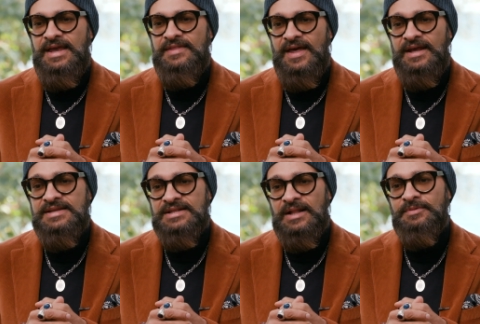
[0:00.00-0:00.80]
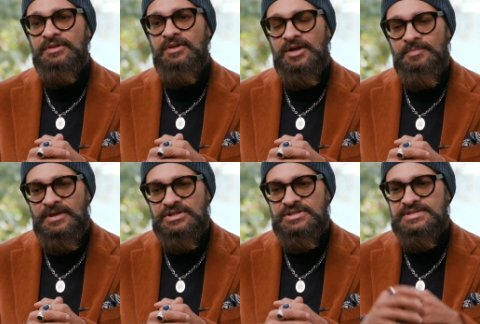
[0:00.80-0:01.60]
And that has helped a lot of
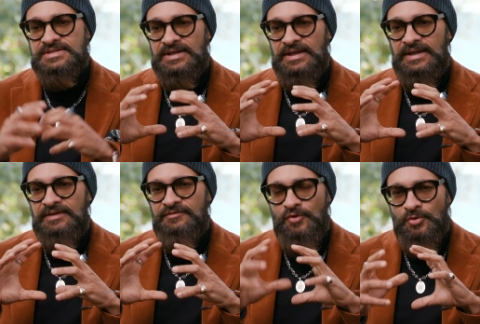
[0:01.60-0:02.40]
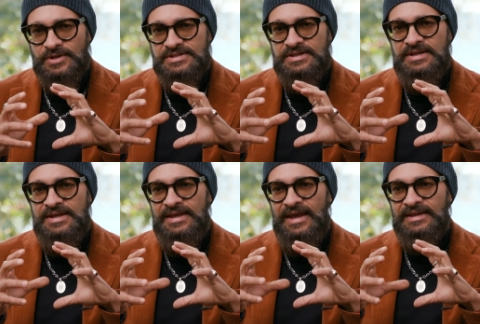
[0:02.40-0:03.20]
patients in focusing
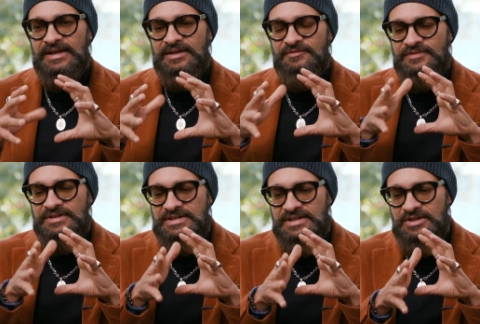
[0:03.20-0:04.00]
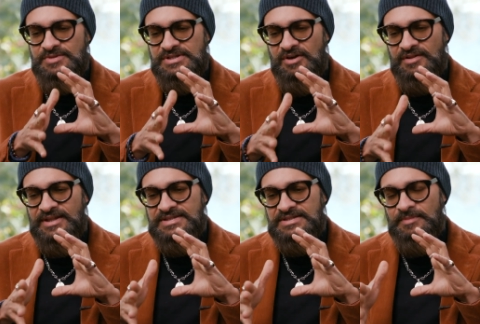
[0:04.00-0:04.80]
and kind of decreasing all
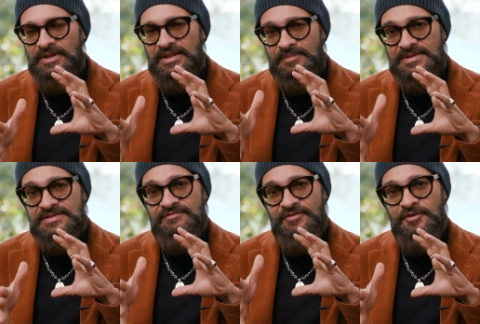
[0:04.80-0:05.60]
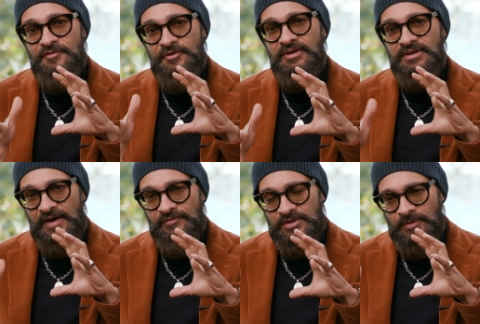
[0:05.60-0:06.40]
that stimuli that makes them very, very
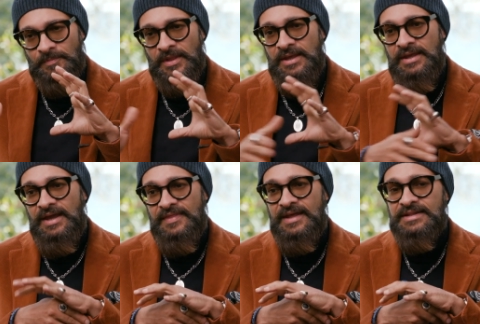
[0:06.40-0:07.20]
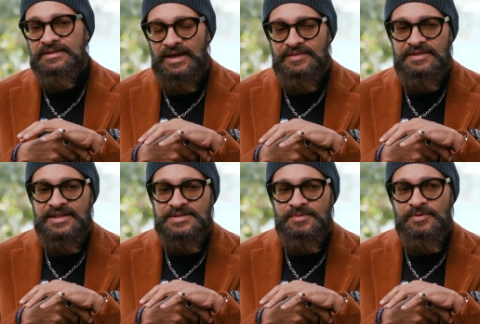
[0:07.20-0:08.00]
uncomfortable. And that, I think
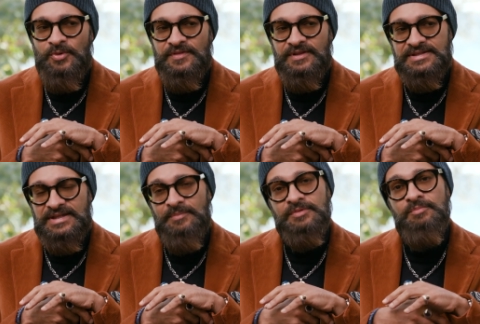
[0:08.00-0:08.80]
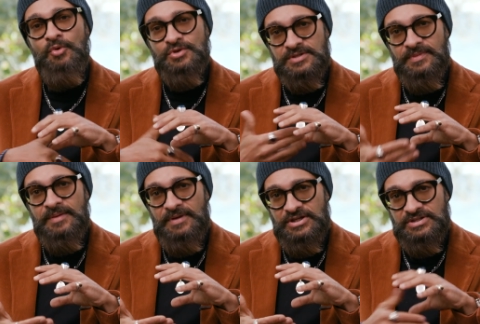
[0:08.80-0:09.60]
that's probably one thing that's helped most of
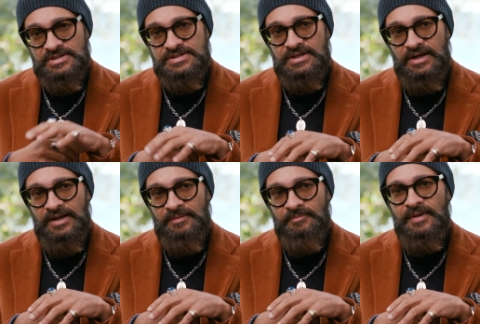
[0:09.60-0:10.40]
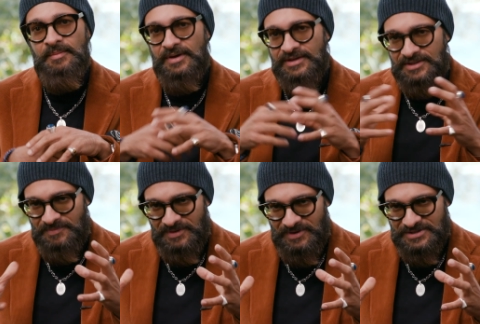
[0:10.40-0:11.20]
my patients, um, among the
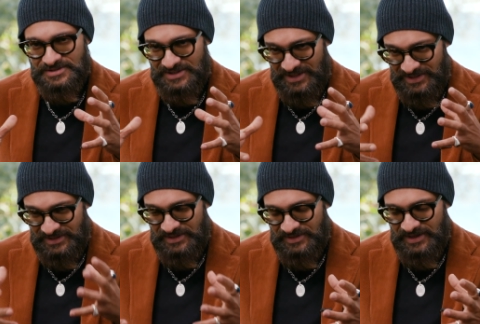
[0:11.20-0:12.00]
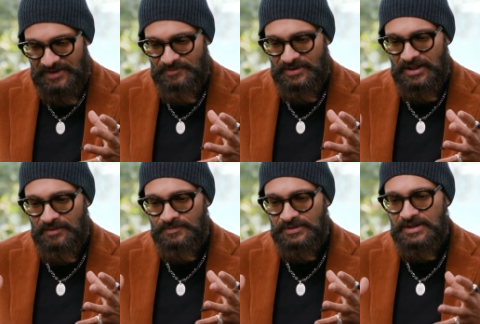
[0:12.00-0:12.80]
patients that, that, that have been
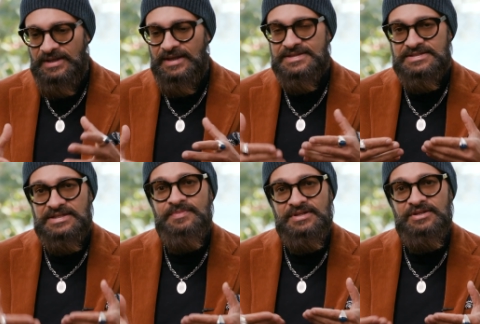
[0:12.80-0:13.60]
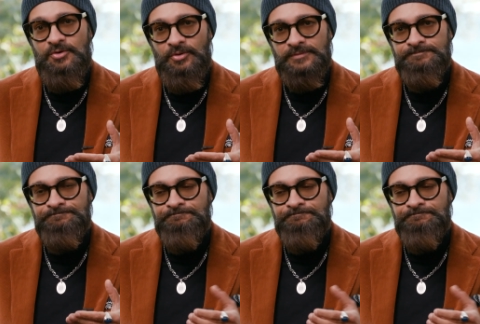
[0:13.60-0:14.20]
helped, is C B D oil.